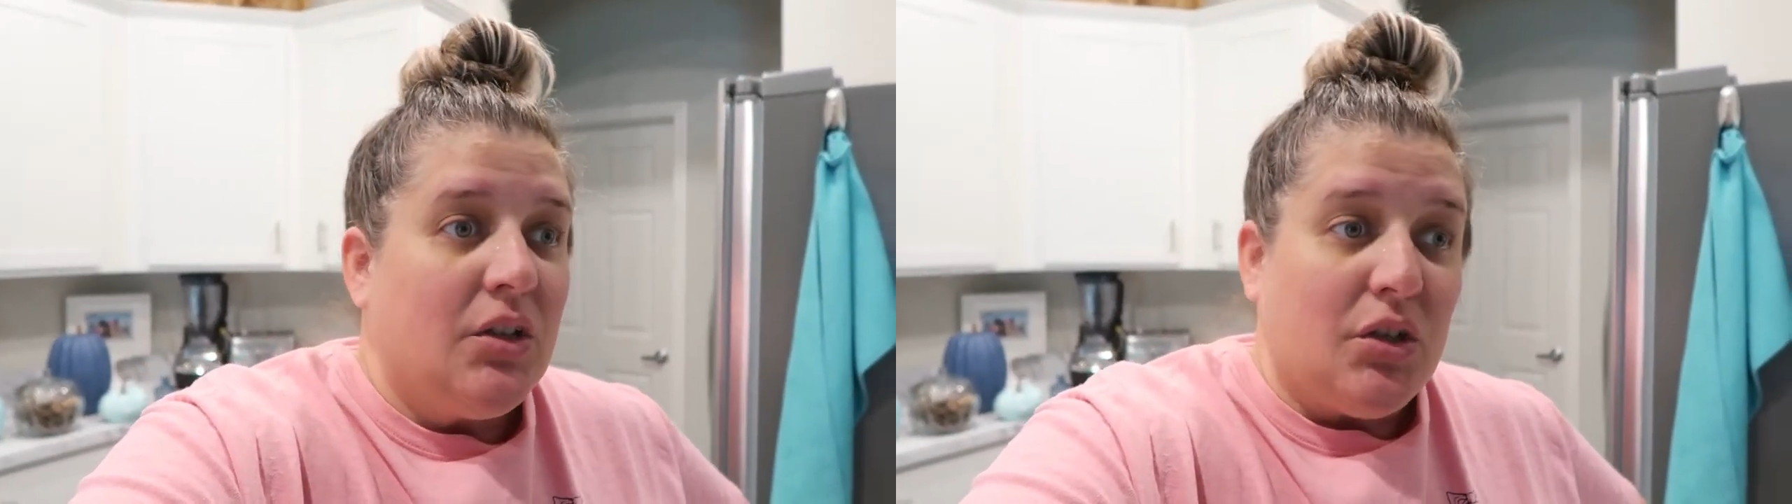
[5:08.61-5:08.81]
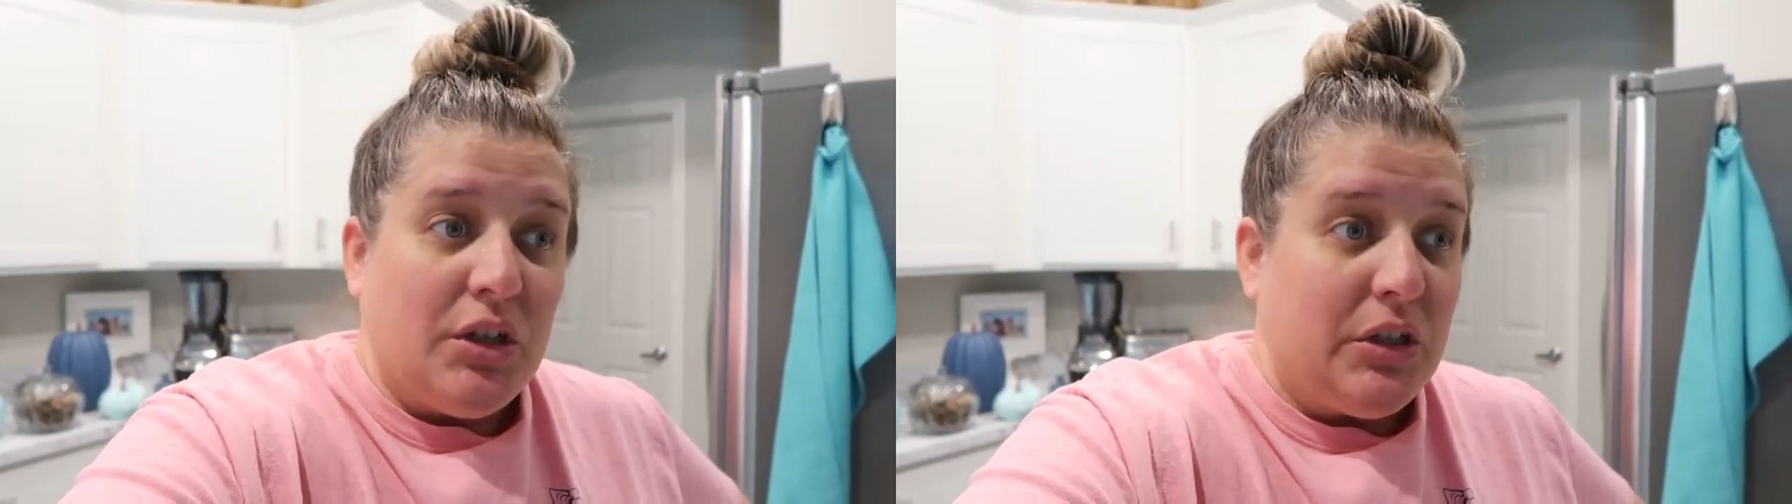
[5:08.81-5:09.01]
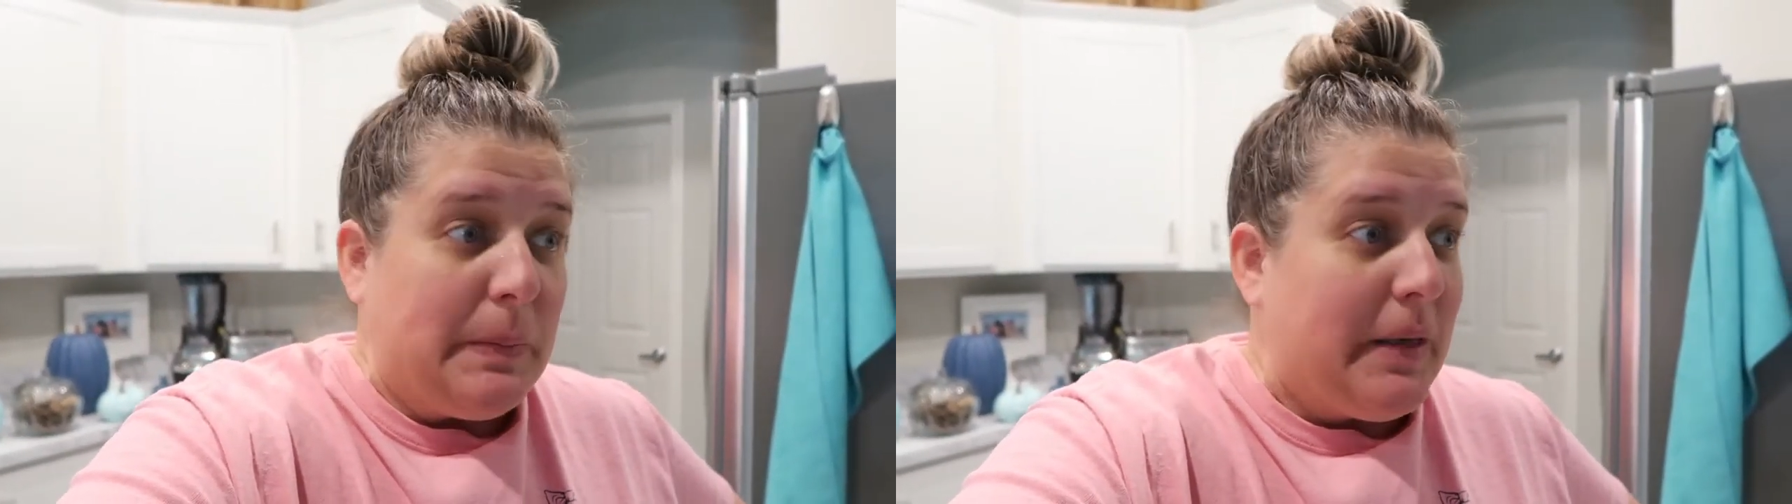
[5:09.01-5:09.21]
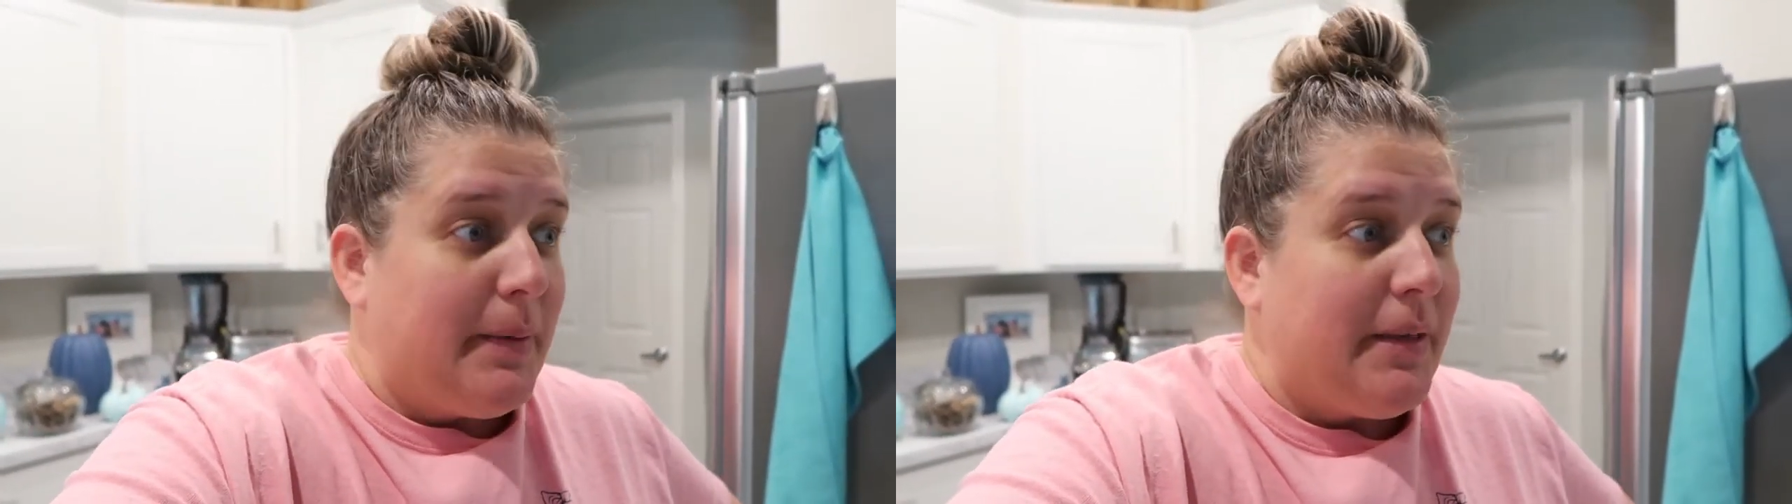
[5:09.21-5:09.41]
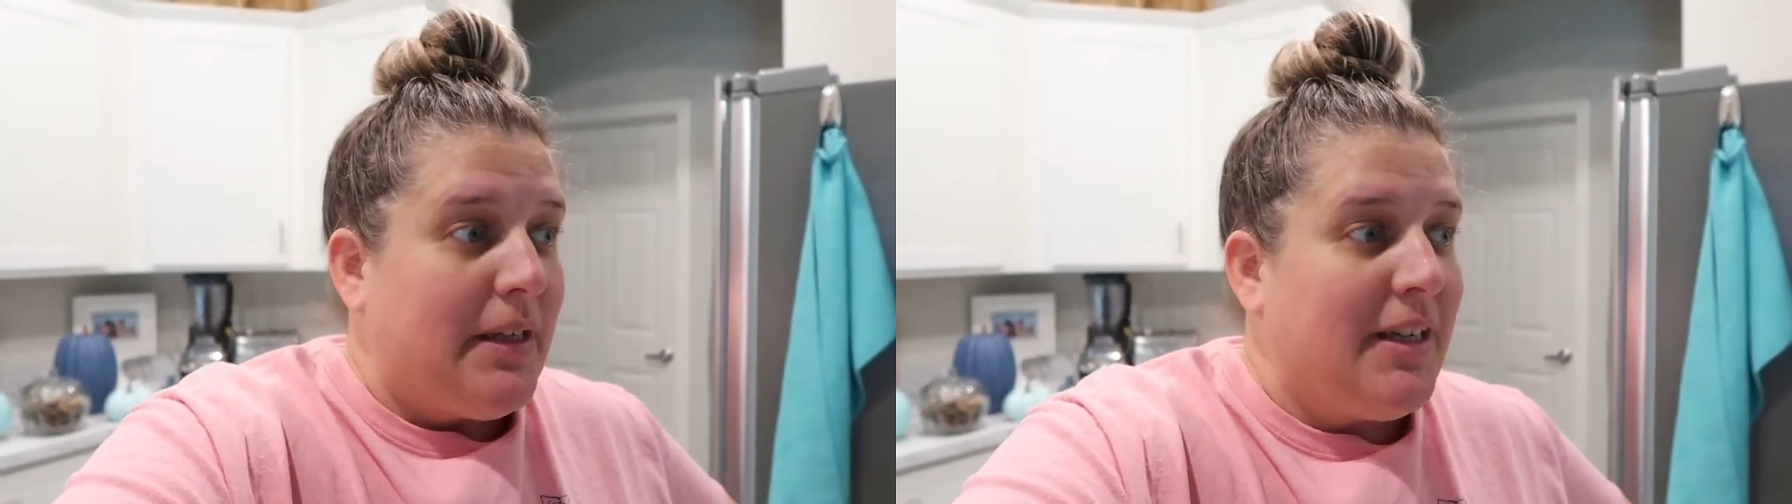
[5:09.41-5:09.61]
to
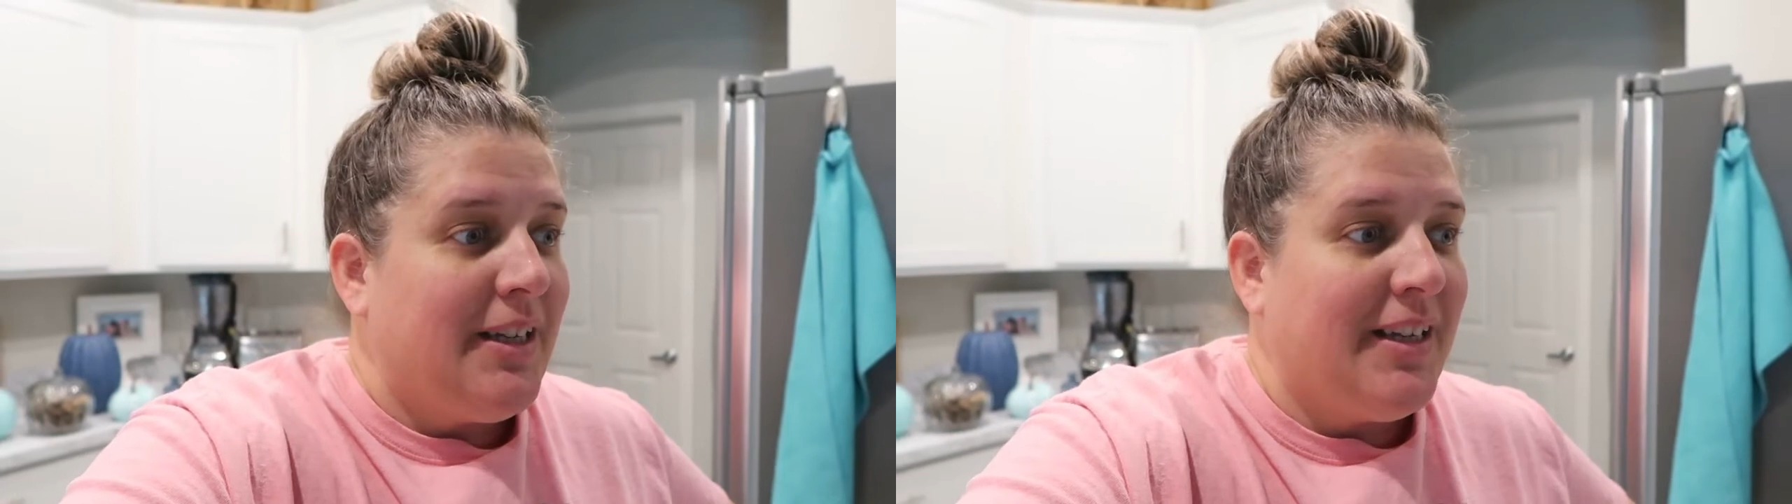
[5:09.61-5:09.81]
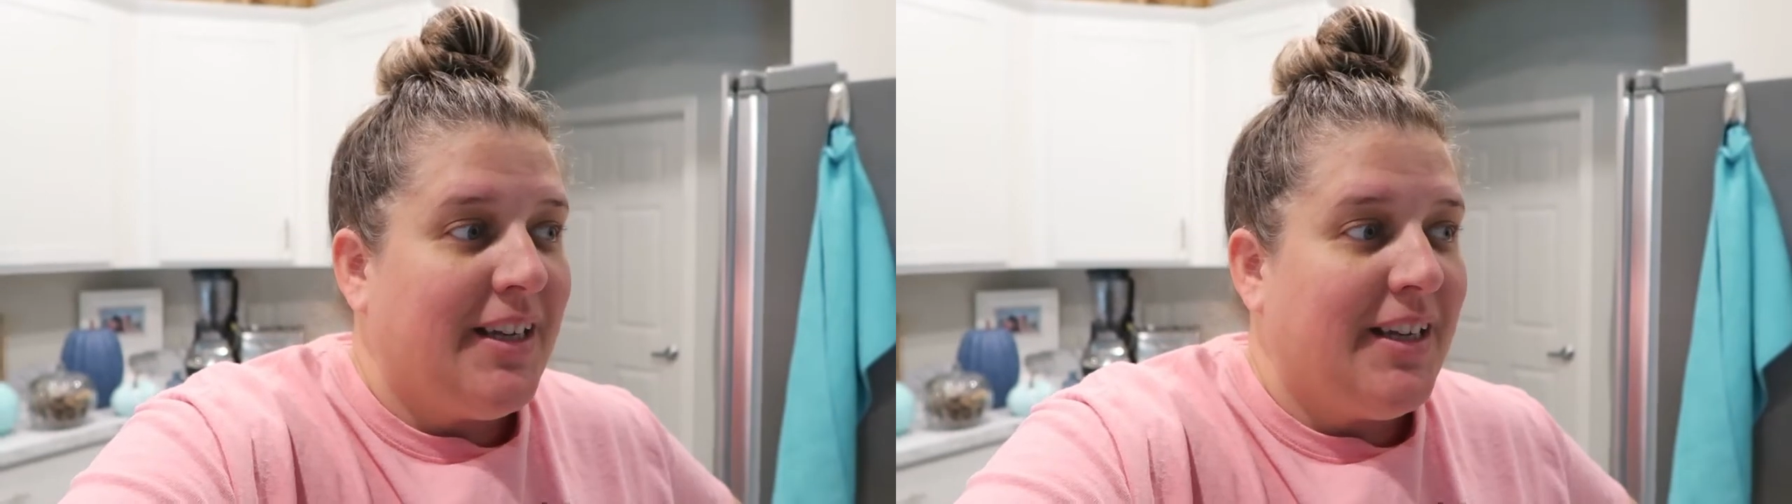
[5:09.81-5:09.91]
baby.